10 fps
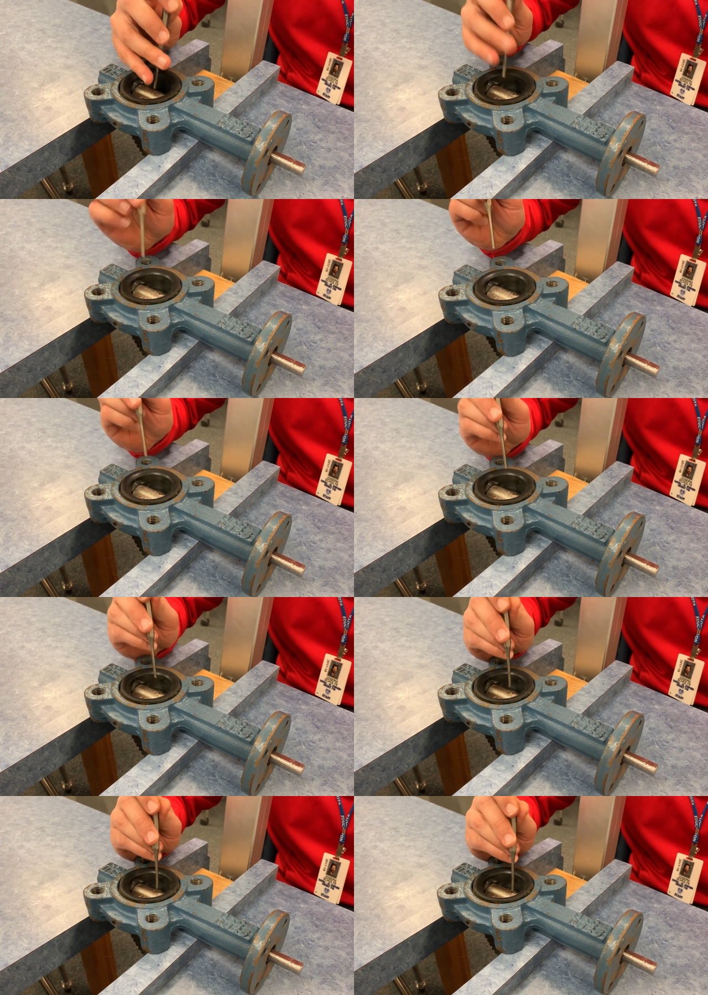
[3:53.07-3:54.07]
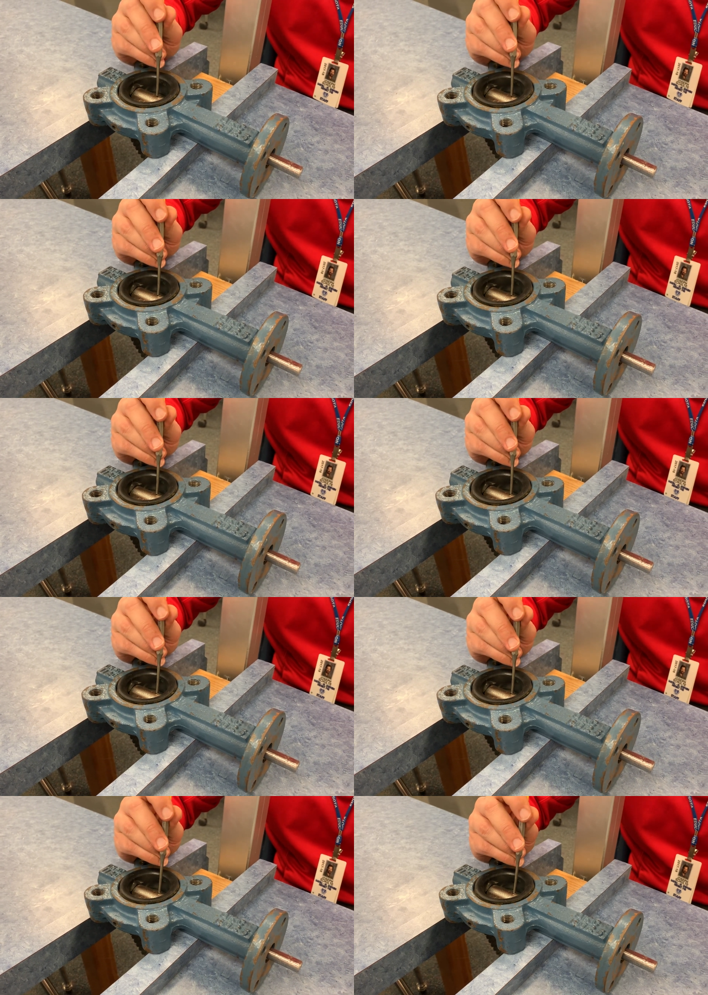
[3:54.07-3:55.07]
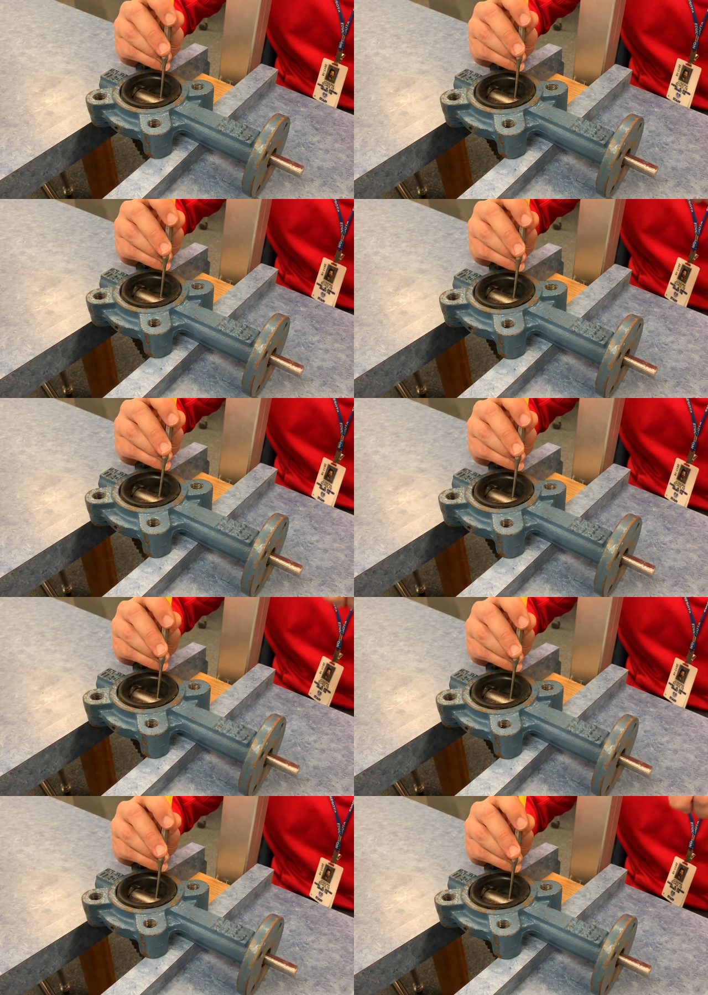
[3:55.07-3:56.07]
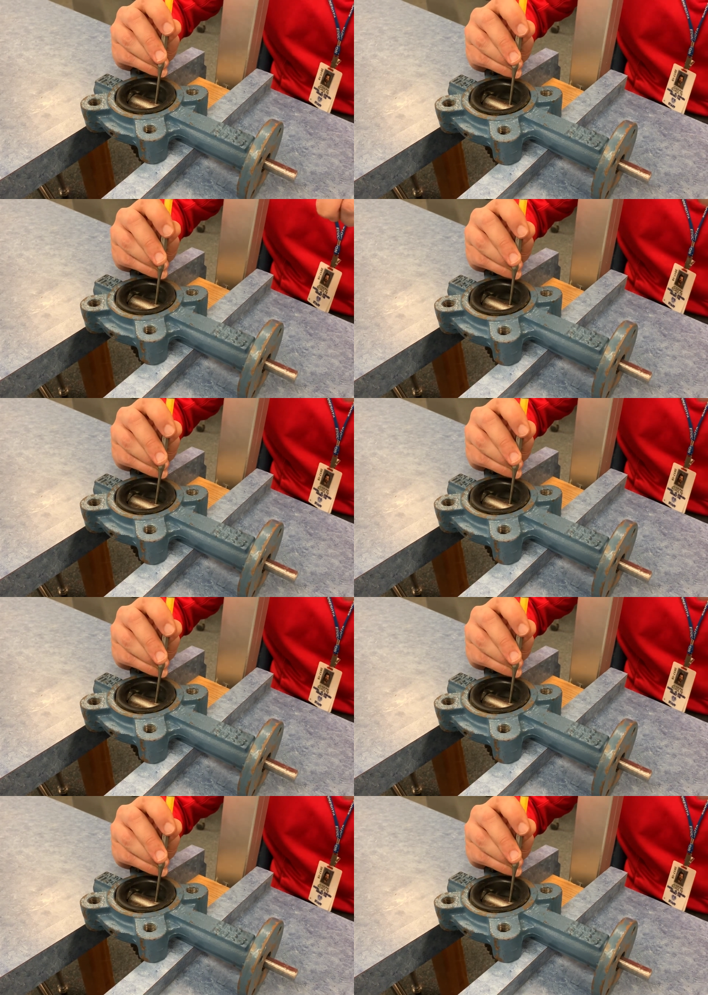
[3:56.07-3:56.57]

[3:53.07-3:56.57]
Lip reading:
[unreadable: no face in view]